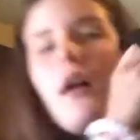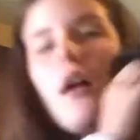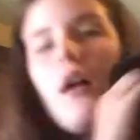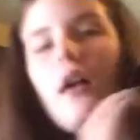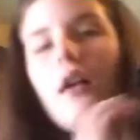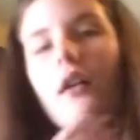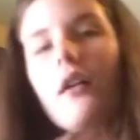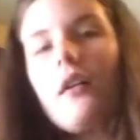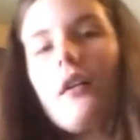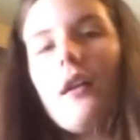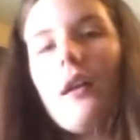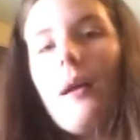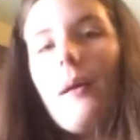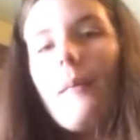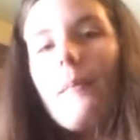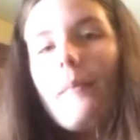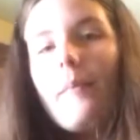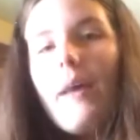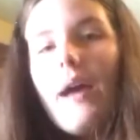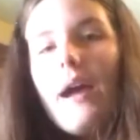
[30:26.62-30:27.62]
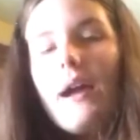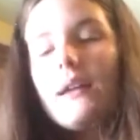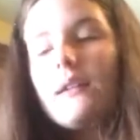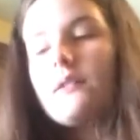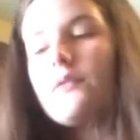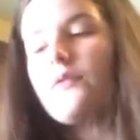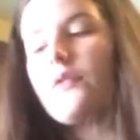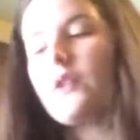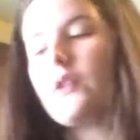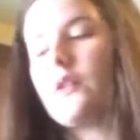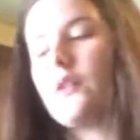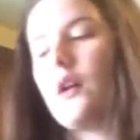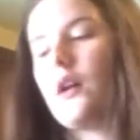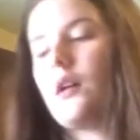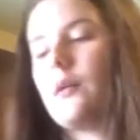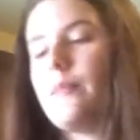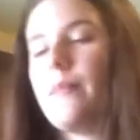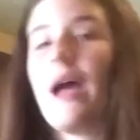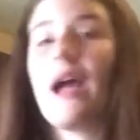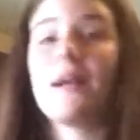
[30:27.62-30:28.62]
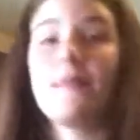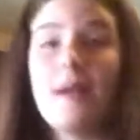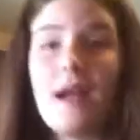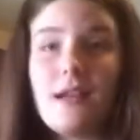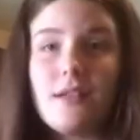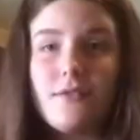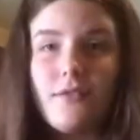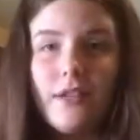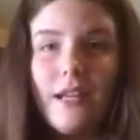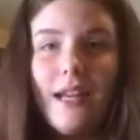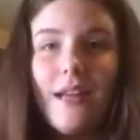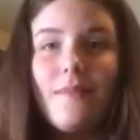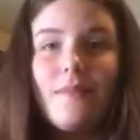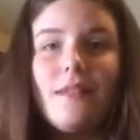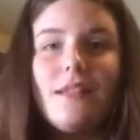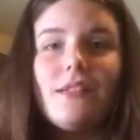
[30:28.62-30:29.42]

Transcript: our bags for, our backpacks for camp.